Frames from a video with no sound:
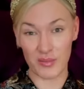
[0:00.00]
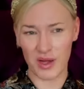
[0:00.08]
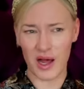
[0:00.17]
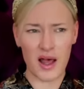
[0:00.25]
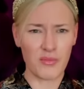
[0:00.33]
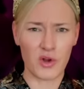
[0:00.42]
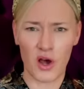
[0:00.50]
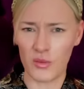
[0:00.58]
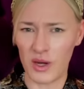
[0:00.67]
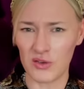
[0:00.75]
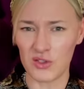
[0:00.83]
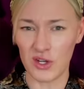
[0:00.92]
I'm not
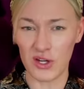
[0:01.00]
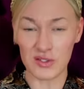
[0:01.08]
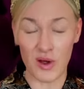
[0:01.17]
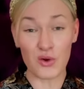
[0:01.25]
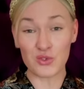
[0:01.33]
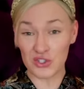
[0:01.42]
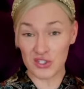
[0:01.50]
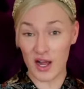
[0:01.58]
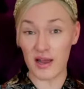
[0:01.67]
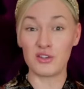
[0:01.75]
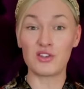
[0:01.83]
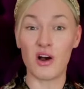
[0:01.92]
one to gossip. Oh, just
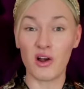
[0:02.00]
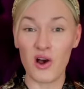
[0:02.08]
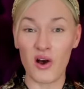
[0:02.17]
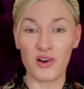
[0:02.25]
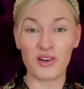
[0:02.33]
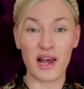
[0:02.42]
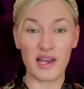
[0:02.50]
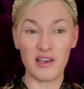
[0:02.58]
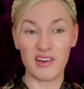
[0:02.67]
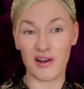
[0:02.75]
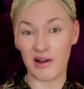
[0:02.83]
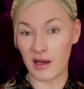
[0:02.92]
like Dot Cotton, eh?
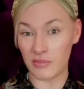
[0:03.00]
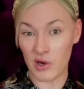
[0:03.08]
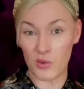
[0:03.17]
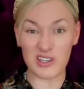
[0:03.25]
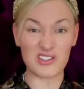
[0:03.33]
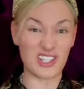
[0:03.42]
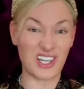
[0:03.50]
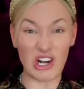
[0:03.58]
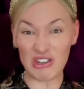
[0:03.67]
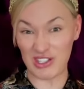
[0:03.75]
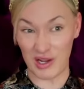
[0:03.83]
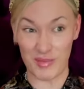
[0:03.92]
You know, I'm not one to
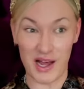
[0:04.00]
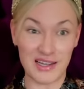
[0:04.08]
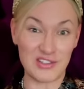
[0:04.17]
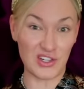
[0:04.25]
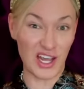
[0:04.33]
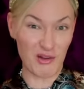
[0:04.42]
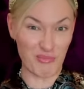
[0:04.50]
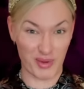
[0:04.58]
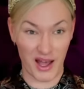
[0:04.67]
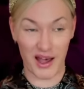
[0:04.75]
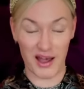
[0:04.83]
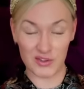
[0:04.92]
gossip, my dear
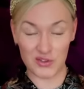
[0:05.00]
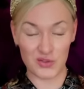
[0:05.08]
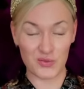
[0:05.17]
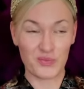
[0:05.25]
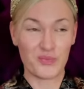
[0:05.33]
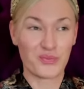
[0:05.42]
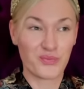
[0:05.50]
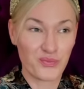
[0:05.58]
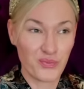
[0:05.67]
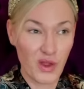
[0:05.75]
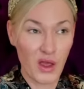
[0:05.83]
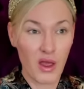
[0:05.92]
But
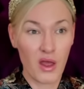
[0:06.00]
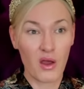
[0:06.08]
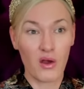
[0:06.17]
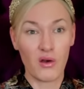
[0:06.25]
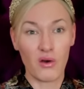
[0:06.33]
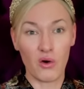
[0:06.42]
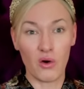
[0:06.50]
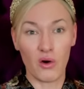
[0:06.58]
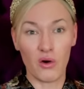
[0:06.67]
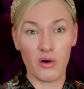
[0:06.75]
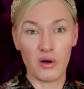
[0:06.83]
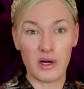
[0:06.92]

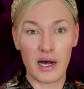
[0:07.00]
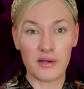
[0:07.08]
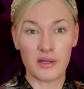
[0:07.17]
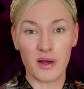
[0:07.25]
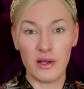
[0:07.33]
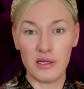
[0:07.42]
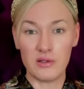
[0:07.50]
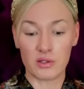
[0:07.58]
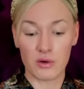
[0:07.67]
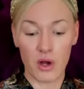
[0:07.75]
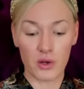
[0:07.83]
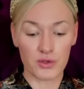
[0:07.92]
Or, I don't know,
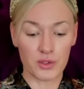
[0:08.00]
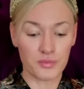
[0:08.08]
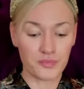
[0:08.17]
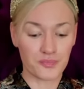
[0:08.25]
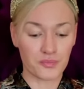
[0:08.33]
Hilda Ogden.